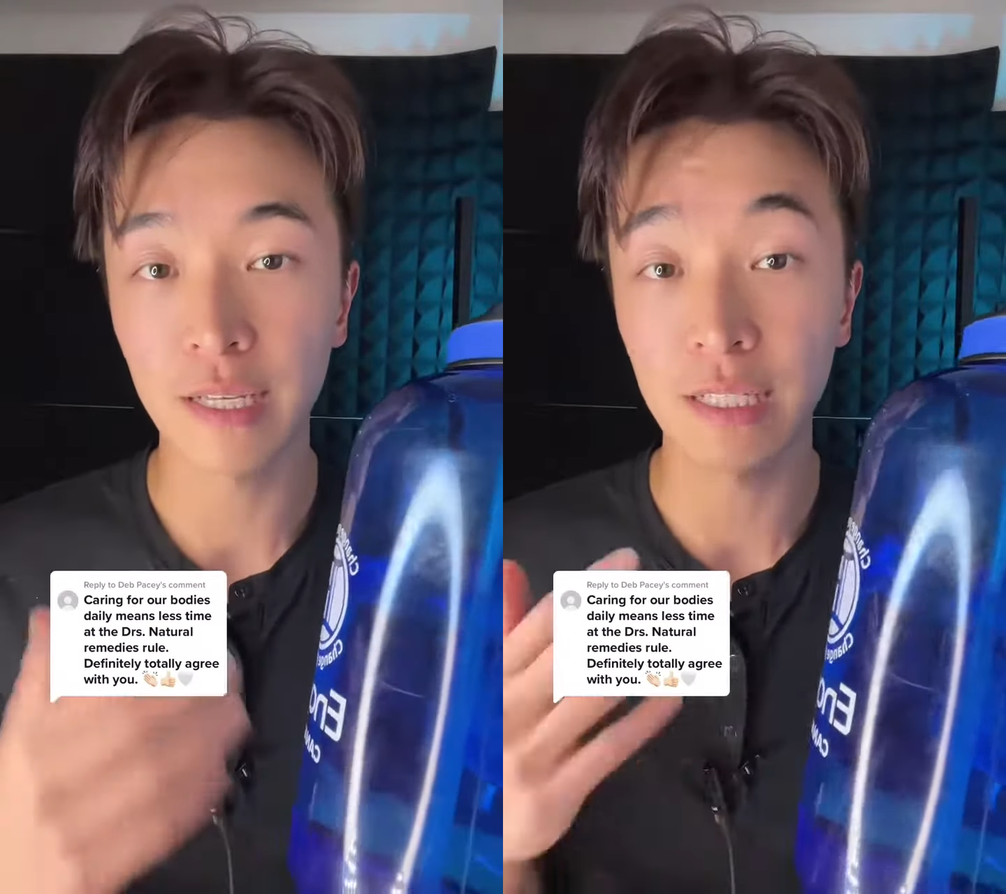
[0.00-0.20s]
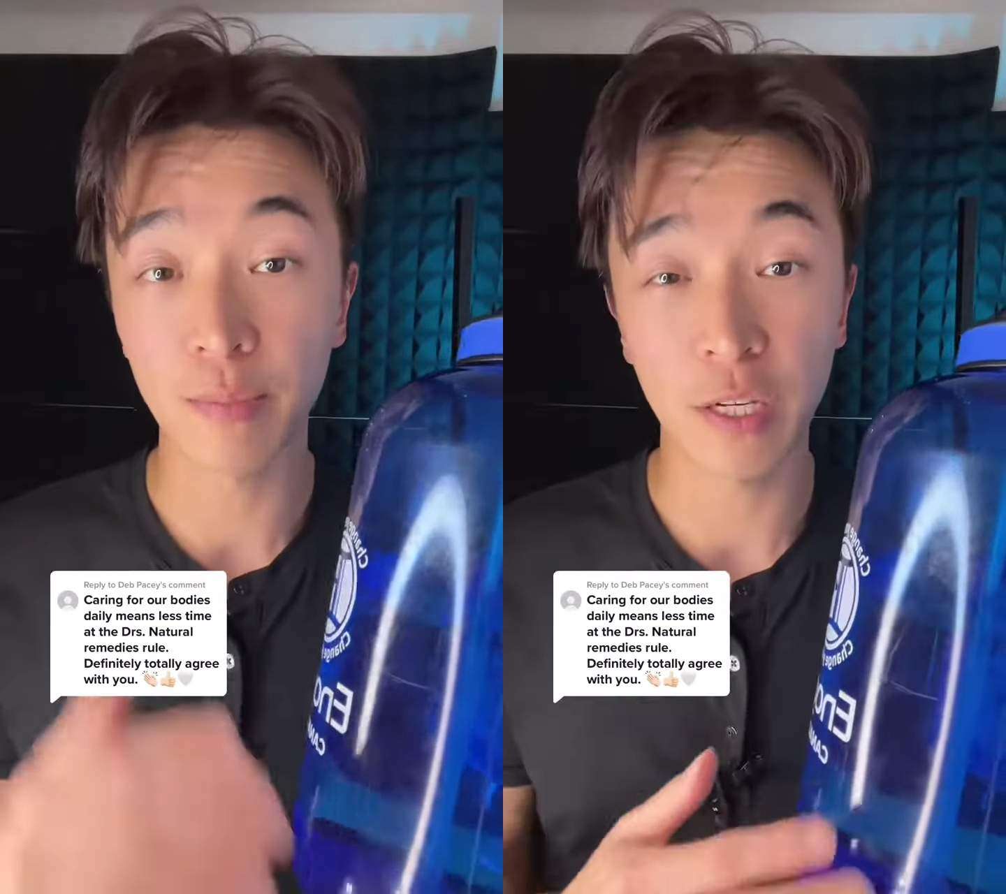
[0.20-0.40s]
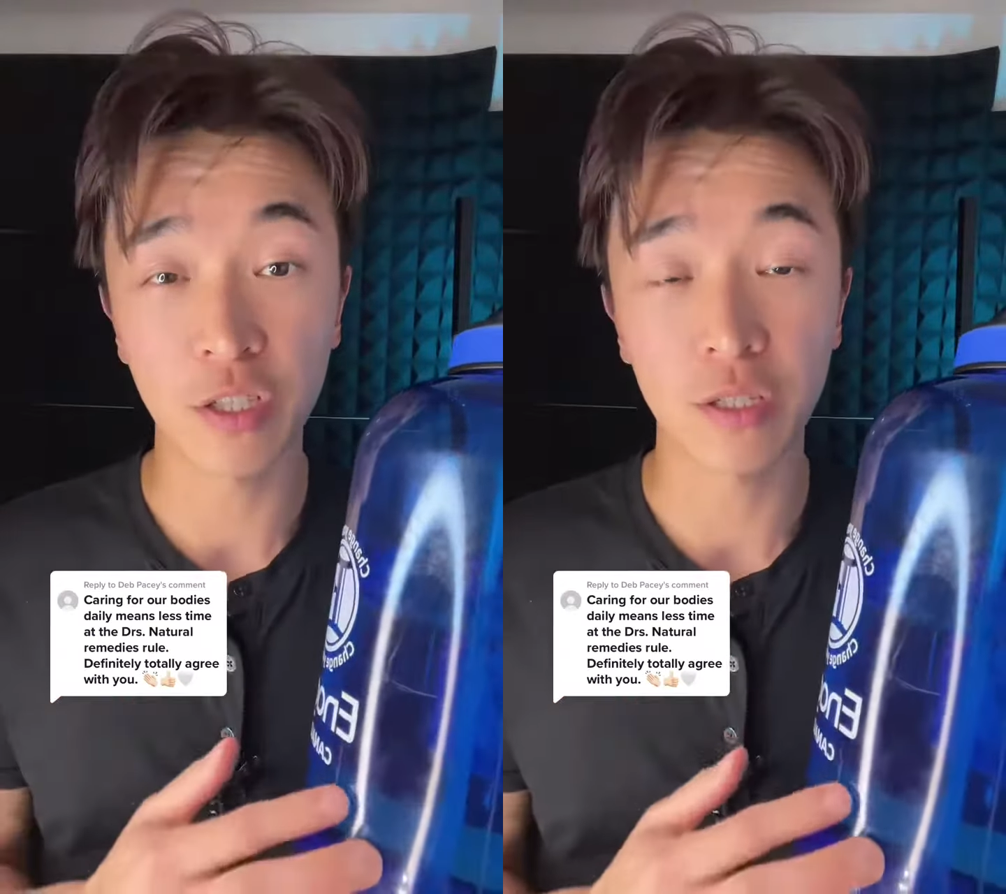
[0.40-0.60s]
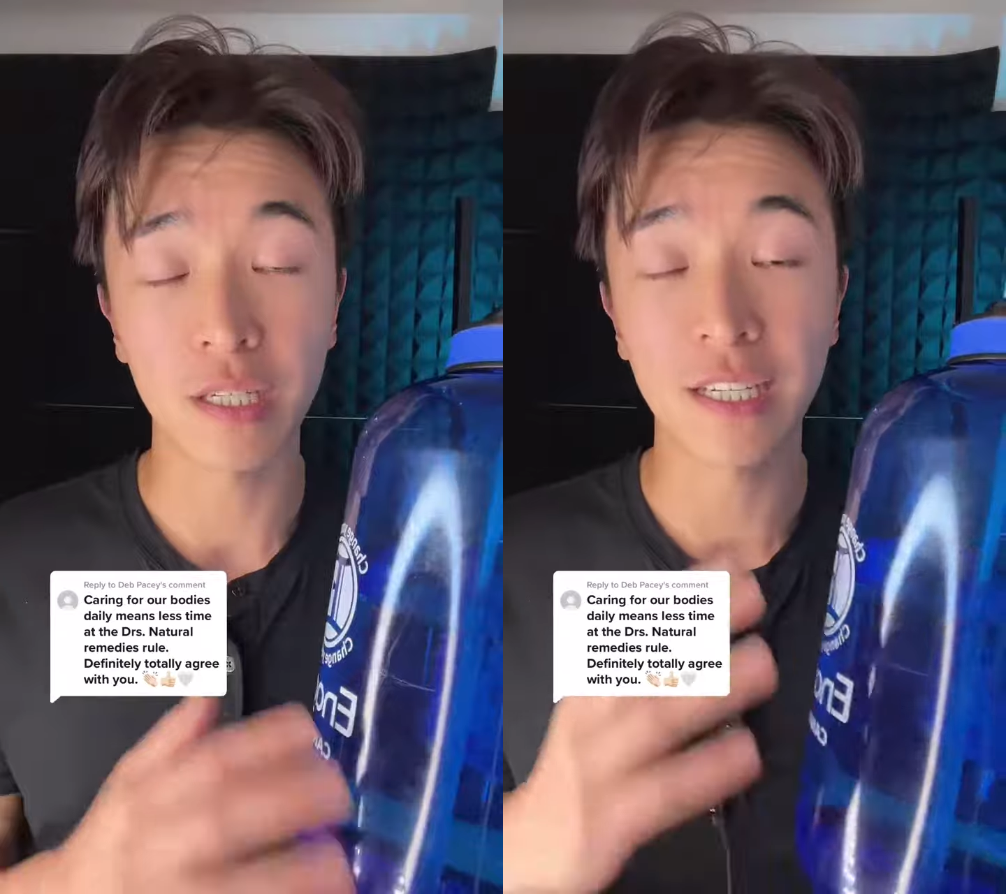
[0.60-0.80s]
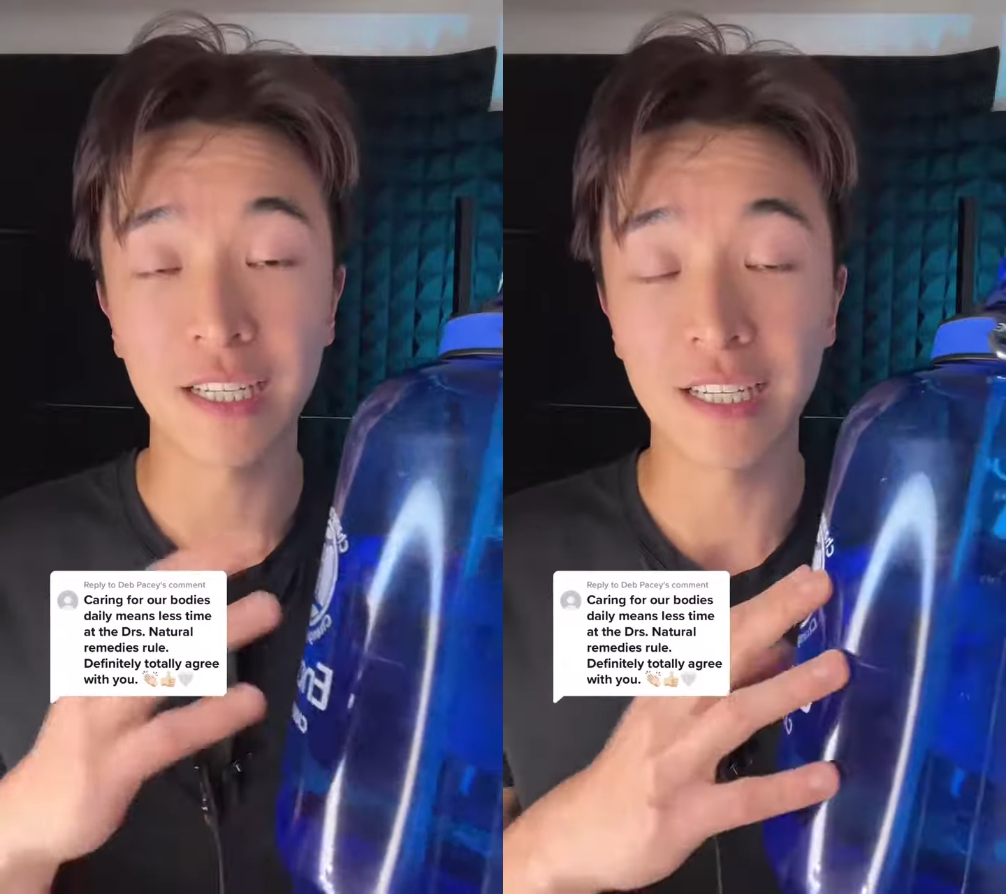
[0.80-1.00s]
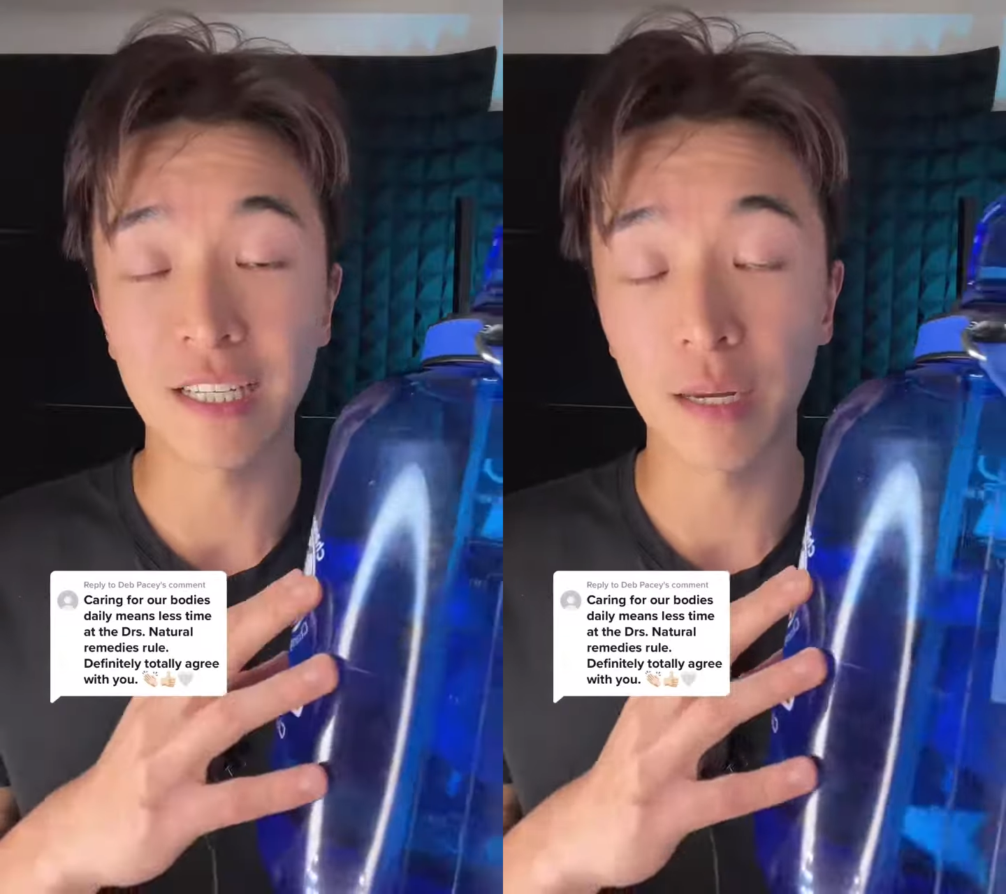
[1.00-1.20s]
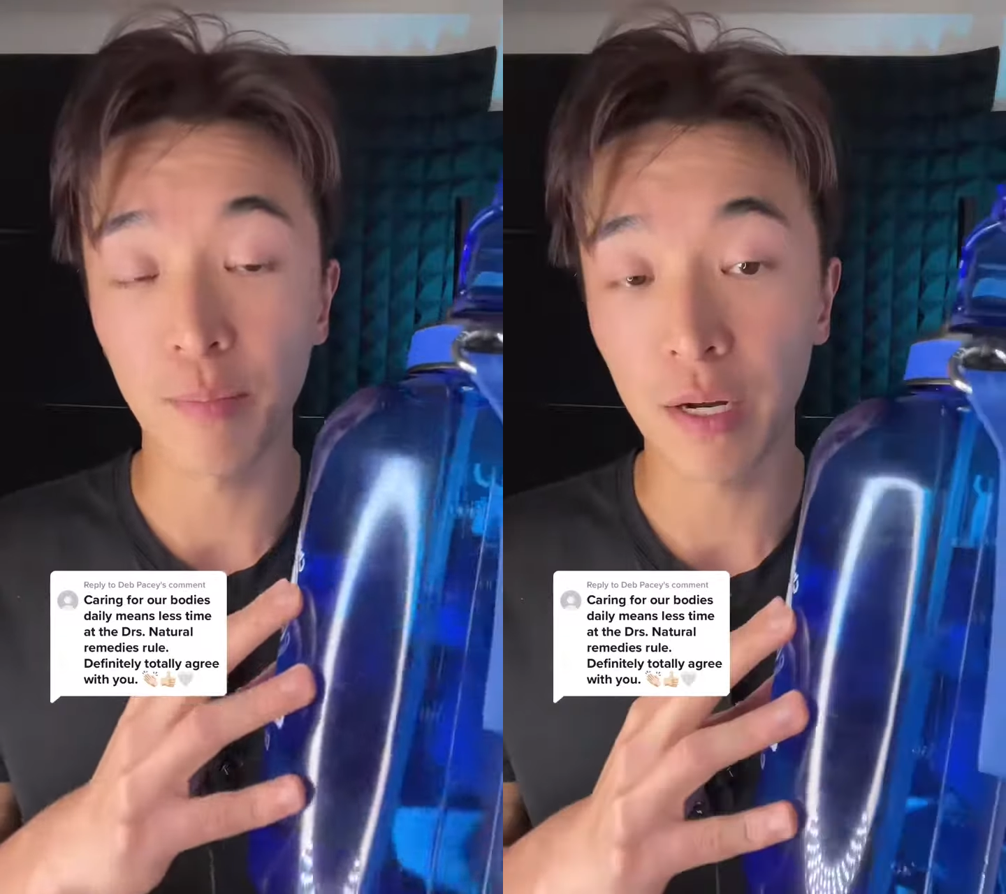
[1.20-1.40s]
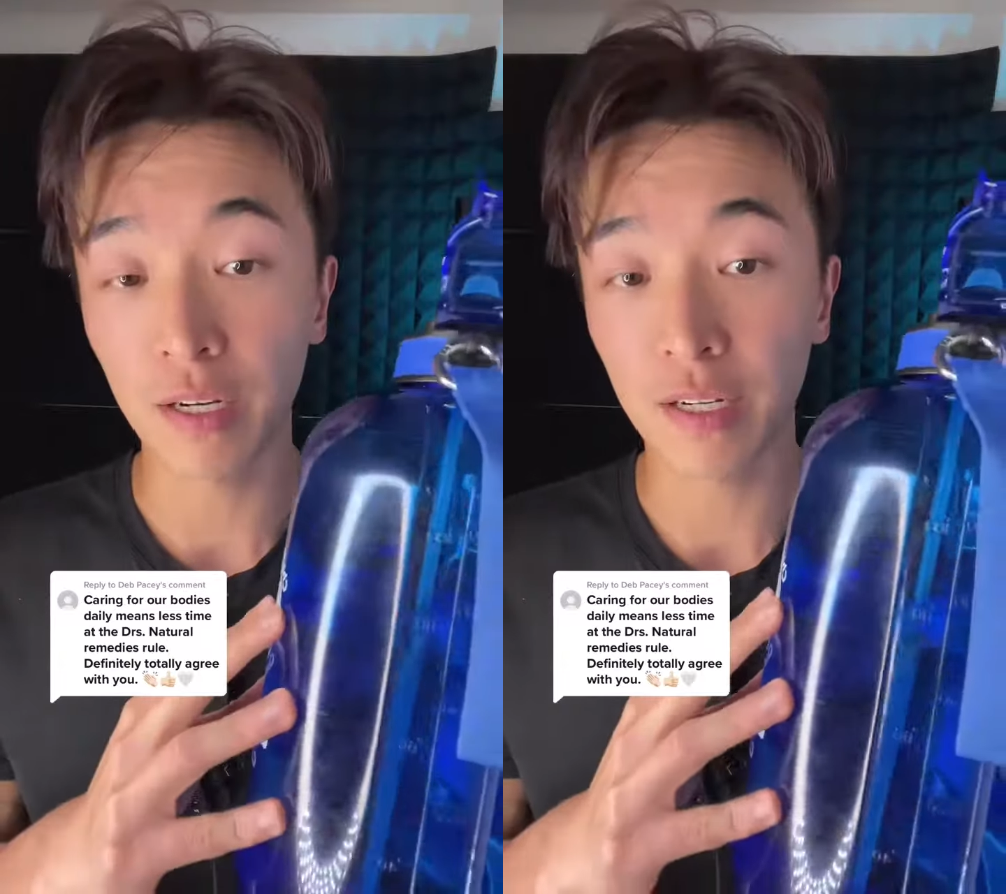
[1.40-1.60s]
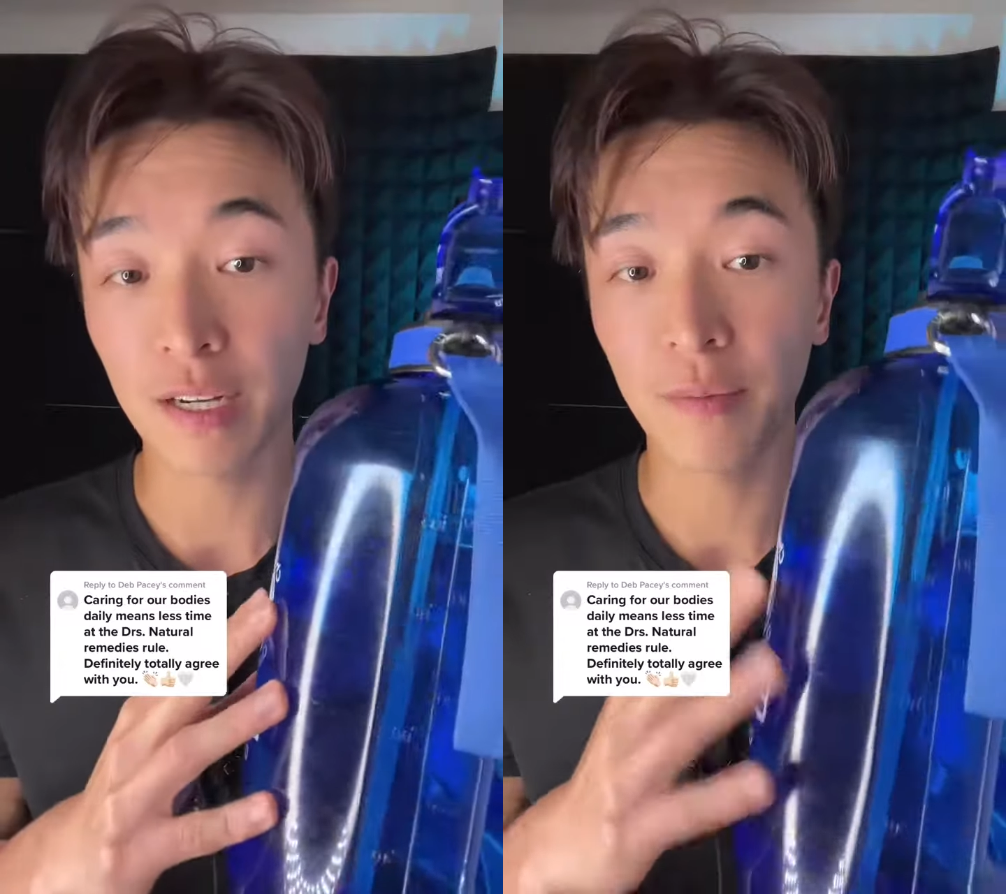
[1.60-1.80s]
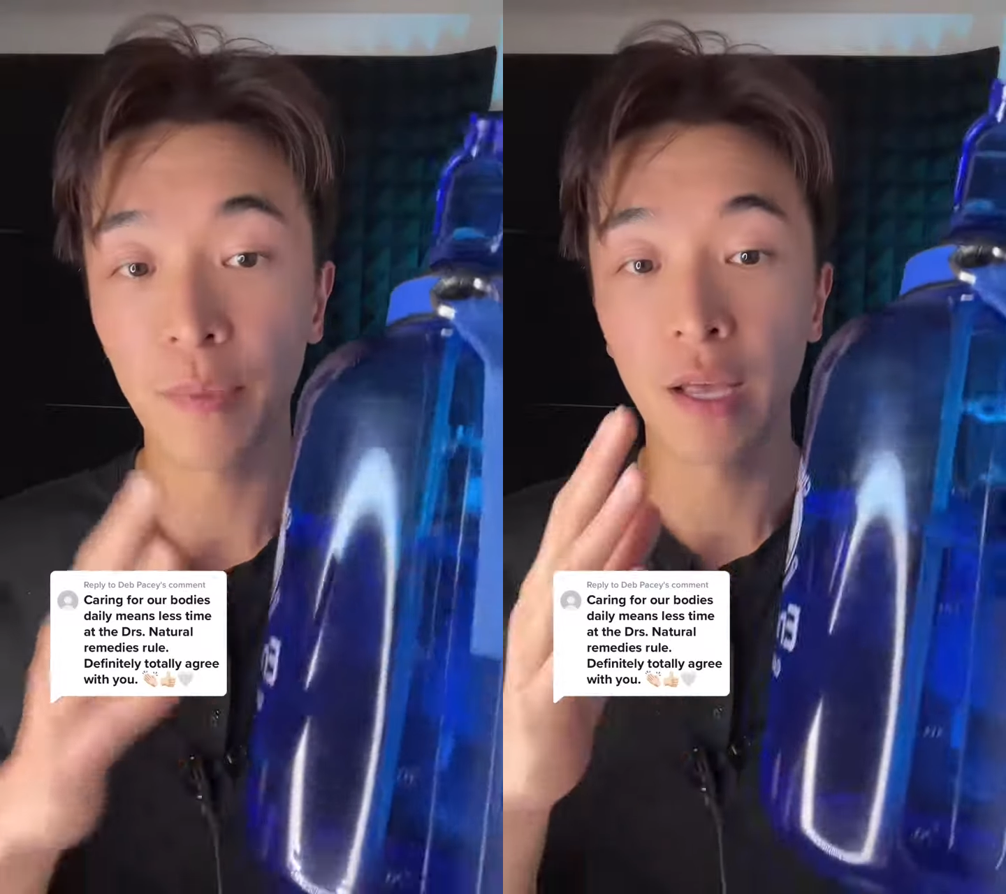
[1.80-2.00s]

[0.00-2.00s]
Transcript: especially in America.